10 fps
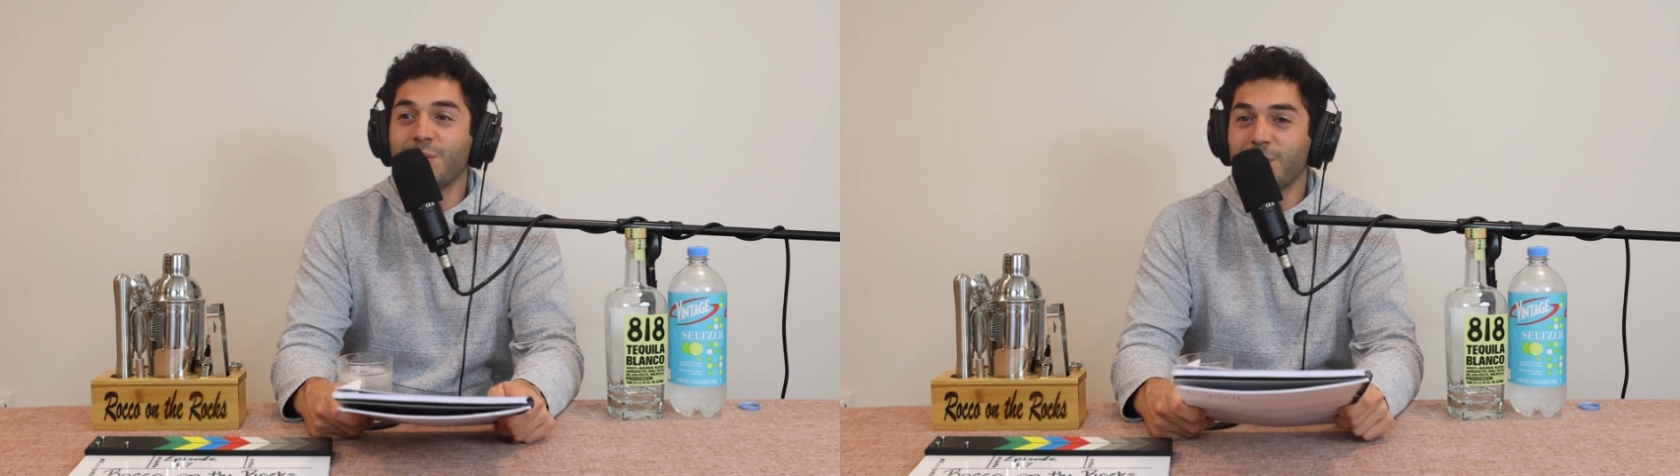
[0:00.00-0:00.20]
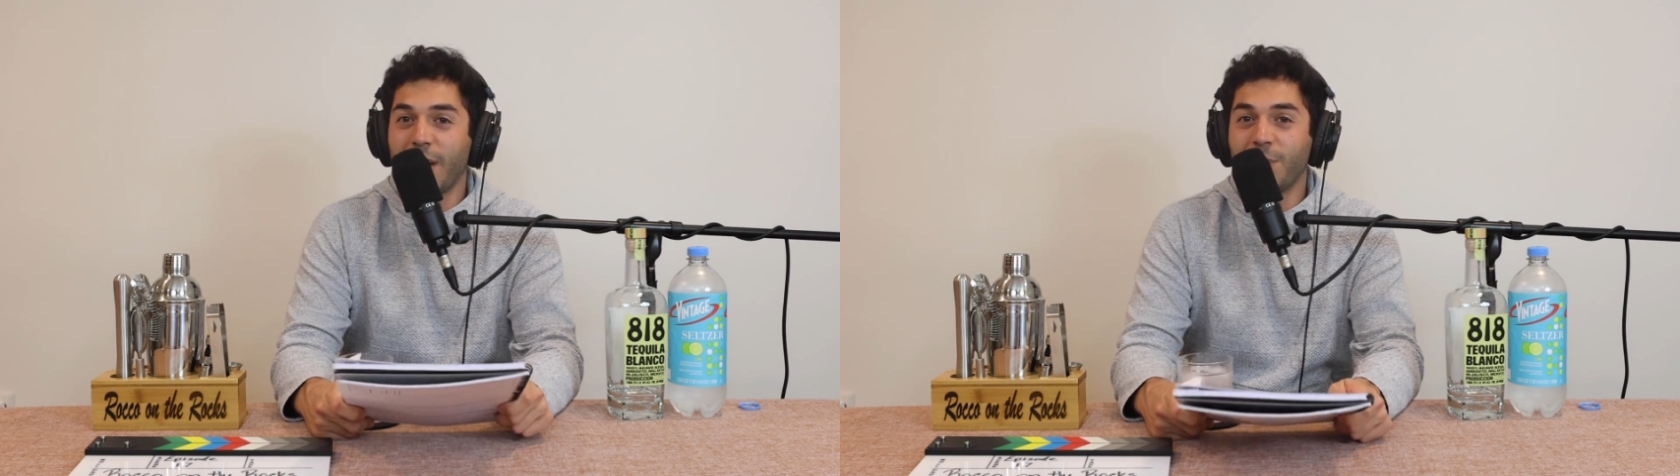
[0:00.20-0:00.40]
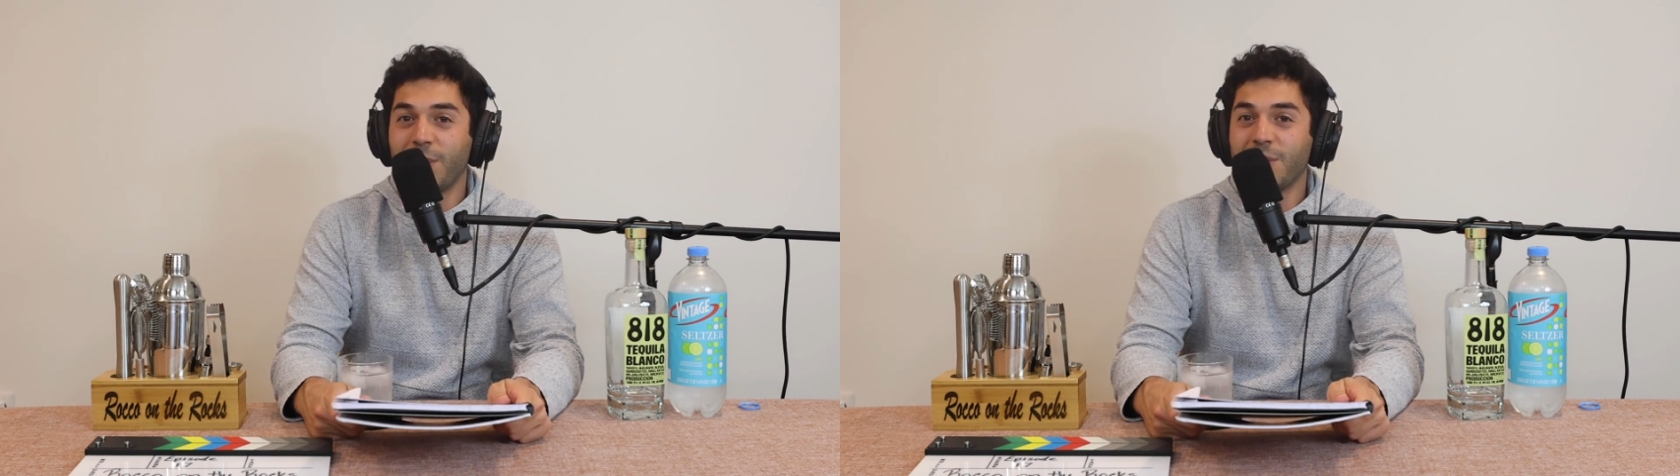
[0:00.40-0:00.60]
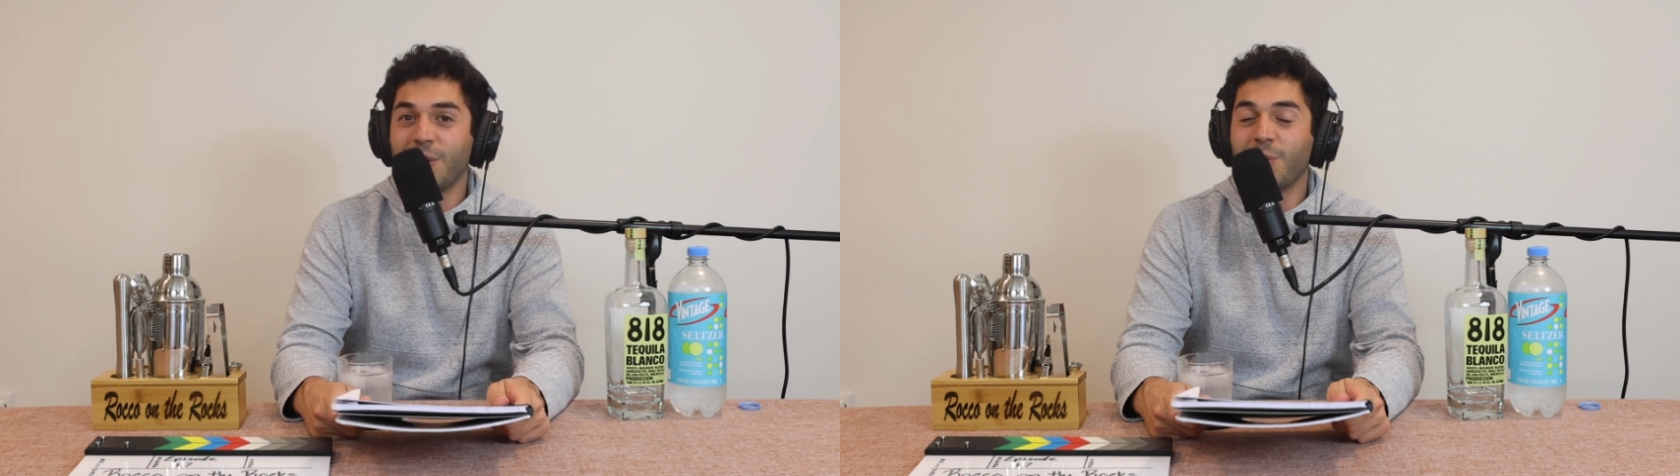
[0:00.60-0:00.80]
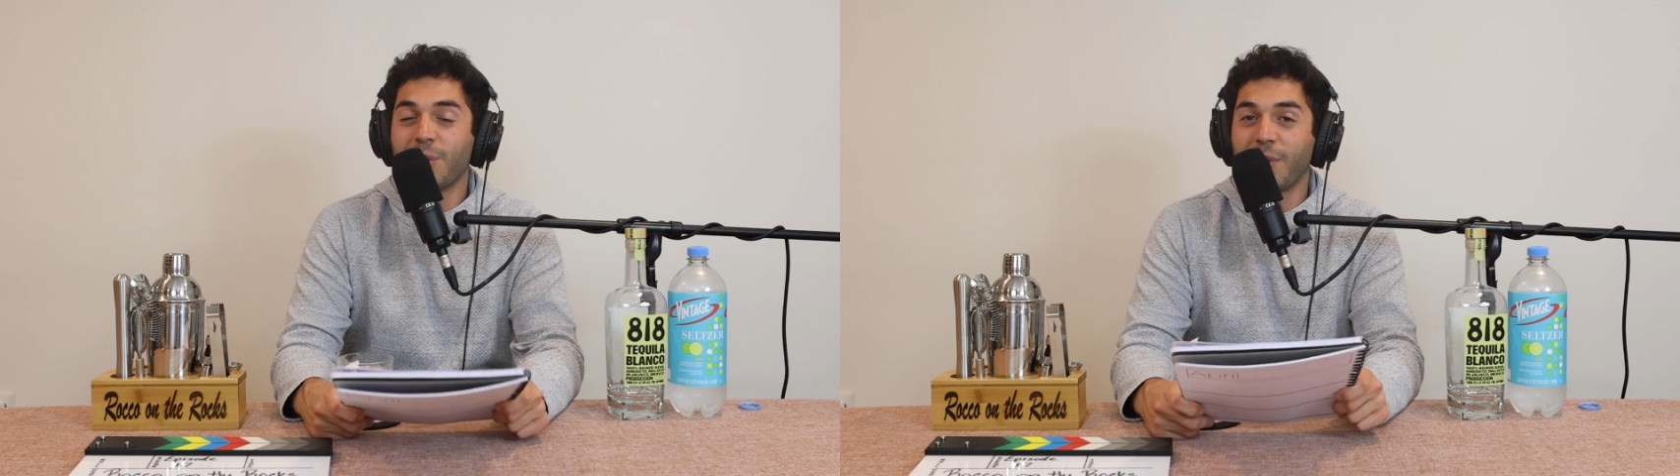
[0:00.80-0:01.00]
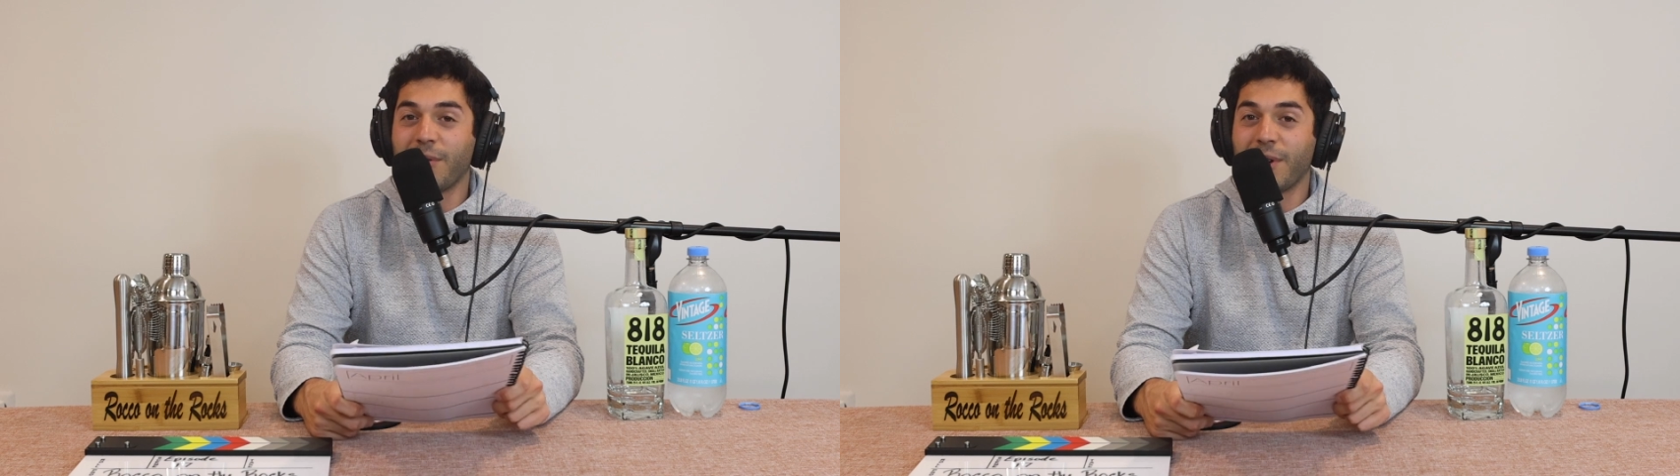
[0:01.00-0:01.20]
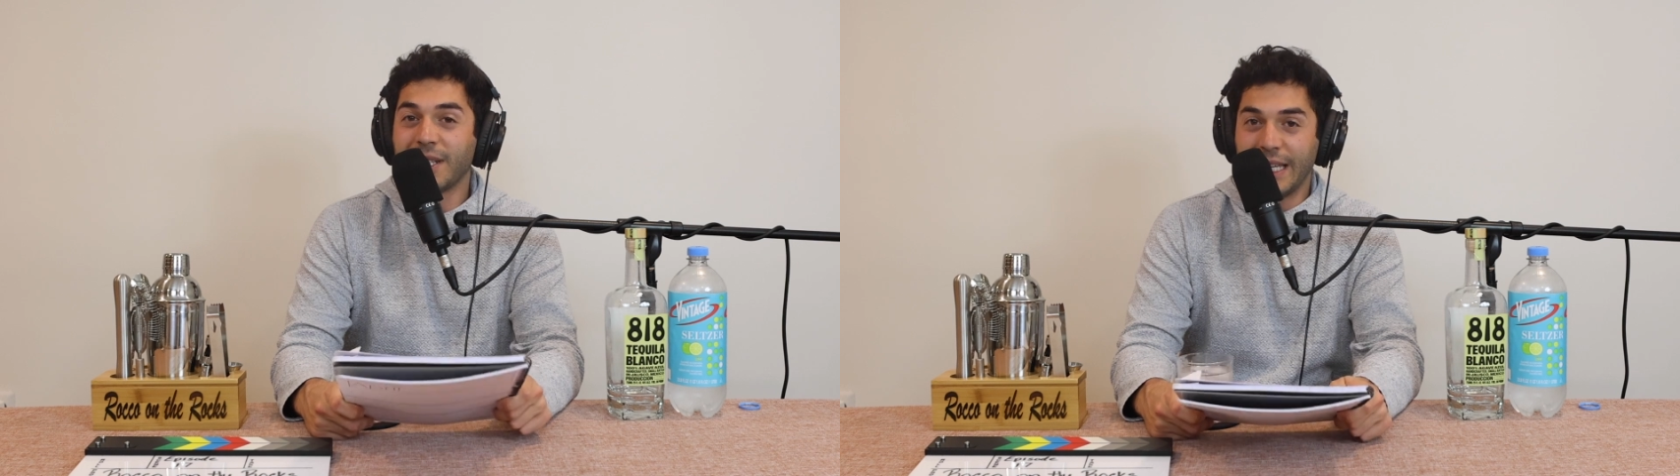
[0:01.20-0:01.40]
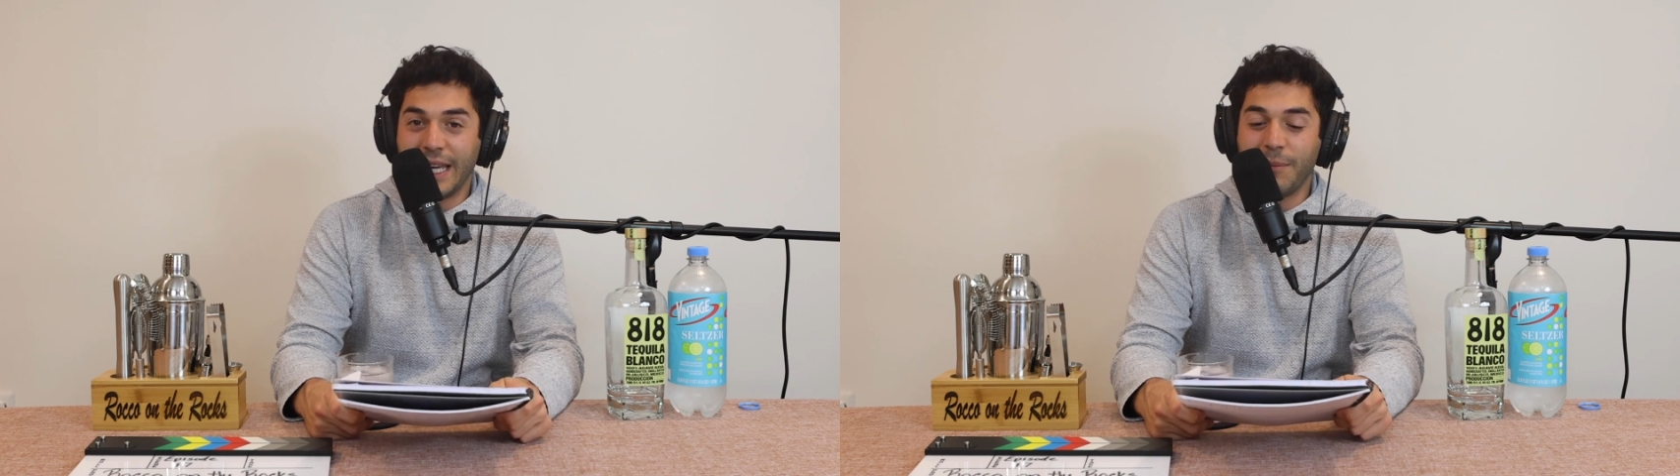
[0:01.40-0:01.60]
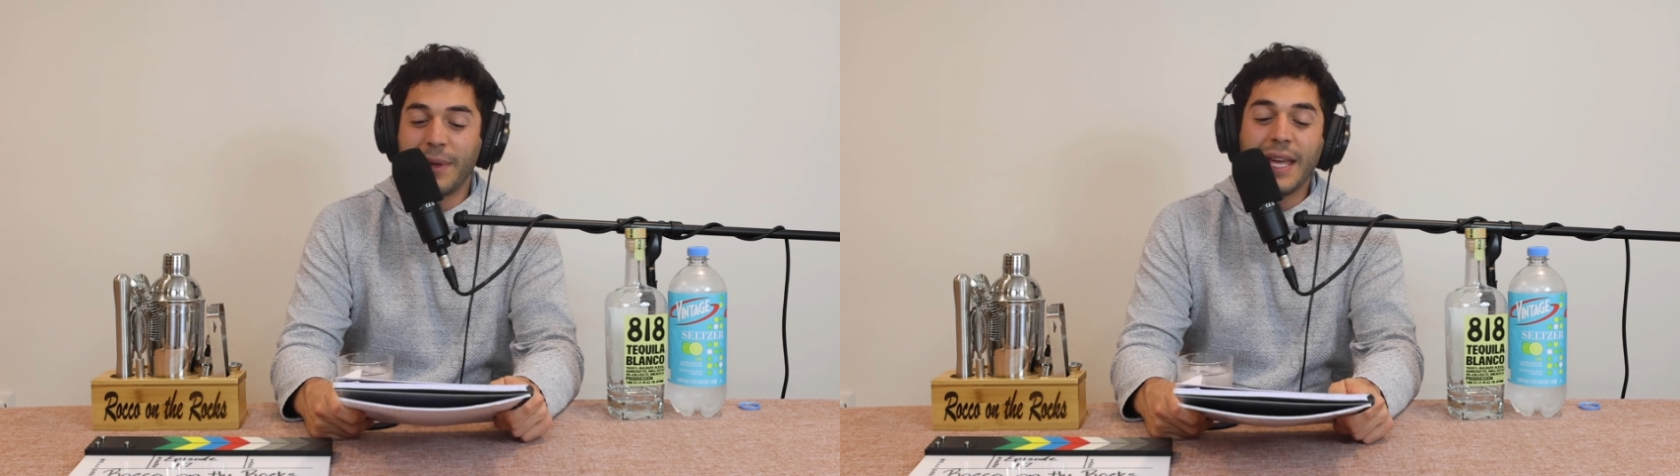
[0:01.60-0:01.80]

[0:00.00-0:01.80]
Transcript: was my episode with my friend Kim,